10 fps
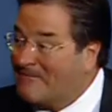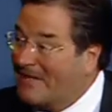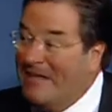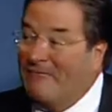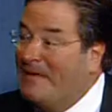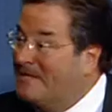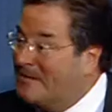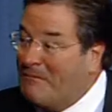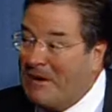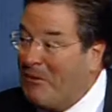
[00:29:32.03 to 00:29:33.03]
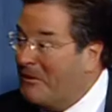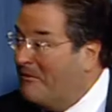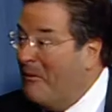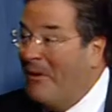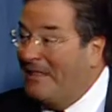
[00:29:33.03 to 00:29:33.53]
and have pizza and beer with him
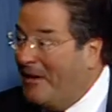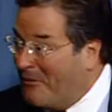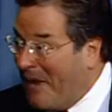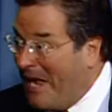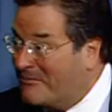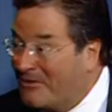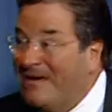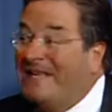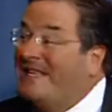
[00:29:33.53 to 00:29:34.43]
and whatnot in New Hampshire.